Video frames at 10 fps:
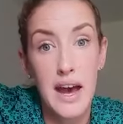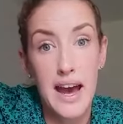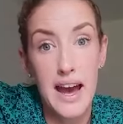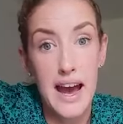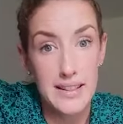
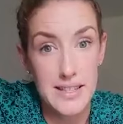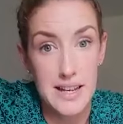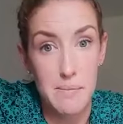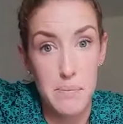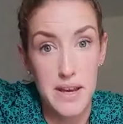uh, at this
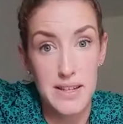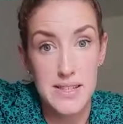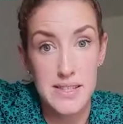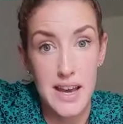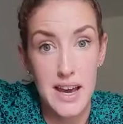
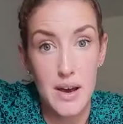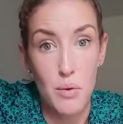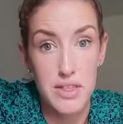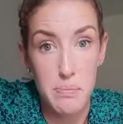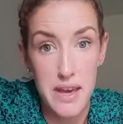Olympics
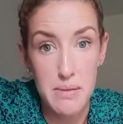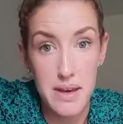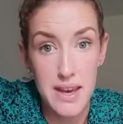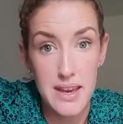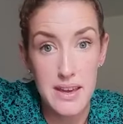with a
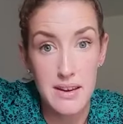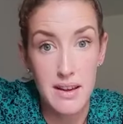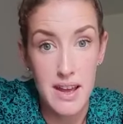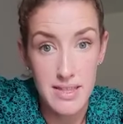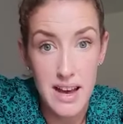PB
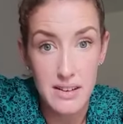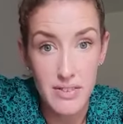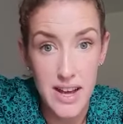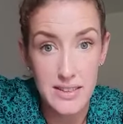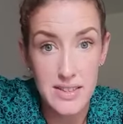in that
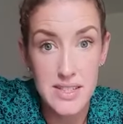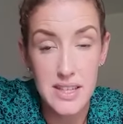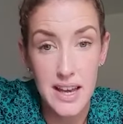event,